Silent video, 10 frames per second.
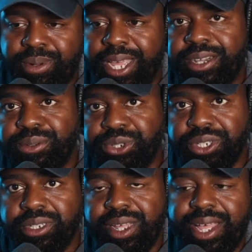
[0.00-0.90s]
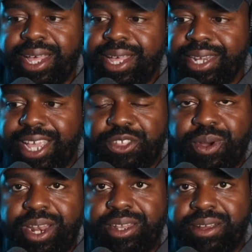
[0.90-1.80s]
it black culture. That's
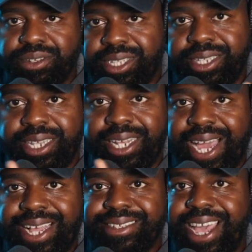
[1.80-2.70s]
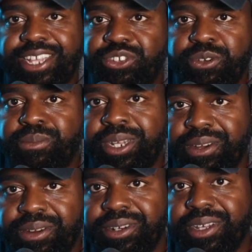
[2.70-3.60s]
why the lines got too
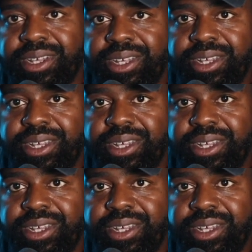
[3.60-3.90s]
blurred.